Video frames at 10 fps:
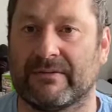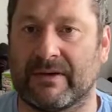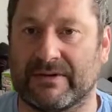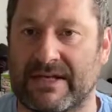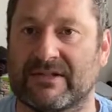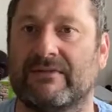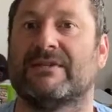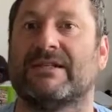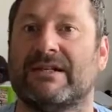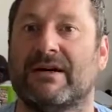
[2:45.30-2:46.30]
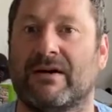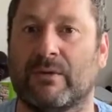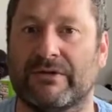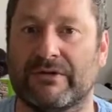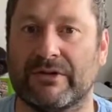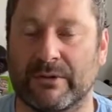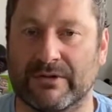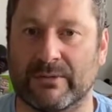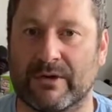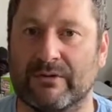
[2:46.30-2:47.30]
yes, obviously I want to do it as
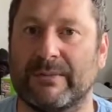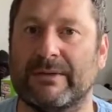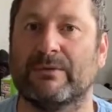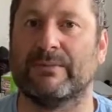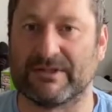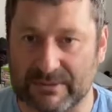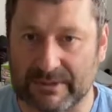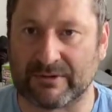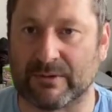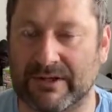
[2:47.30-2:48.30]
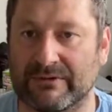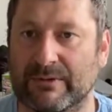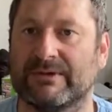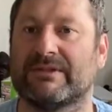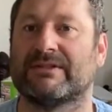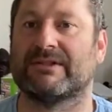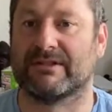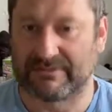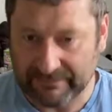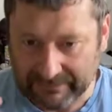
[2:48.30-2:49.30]
well with people, but spirit want everyone to start
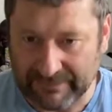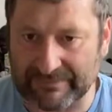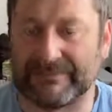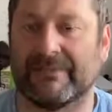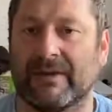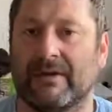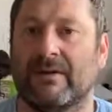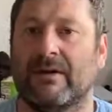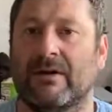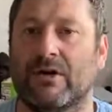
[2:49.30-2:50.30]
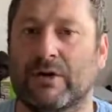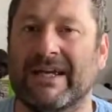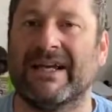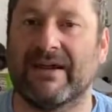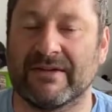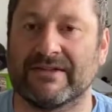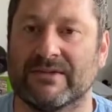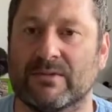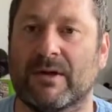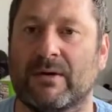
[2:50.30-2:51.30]
looking at this as
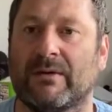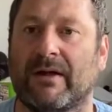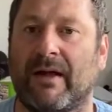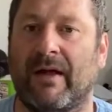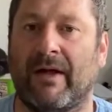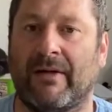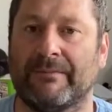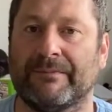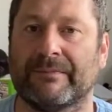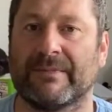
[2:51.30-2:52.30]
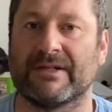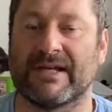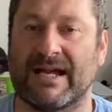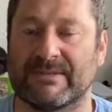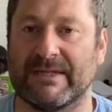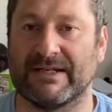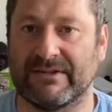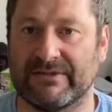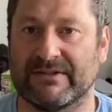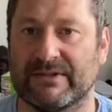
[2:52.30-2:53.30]
well, because it has been
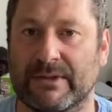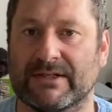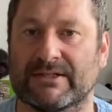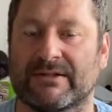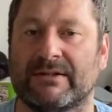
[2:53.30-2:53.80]
gifted to us.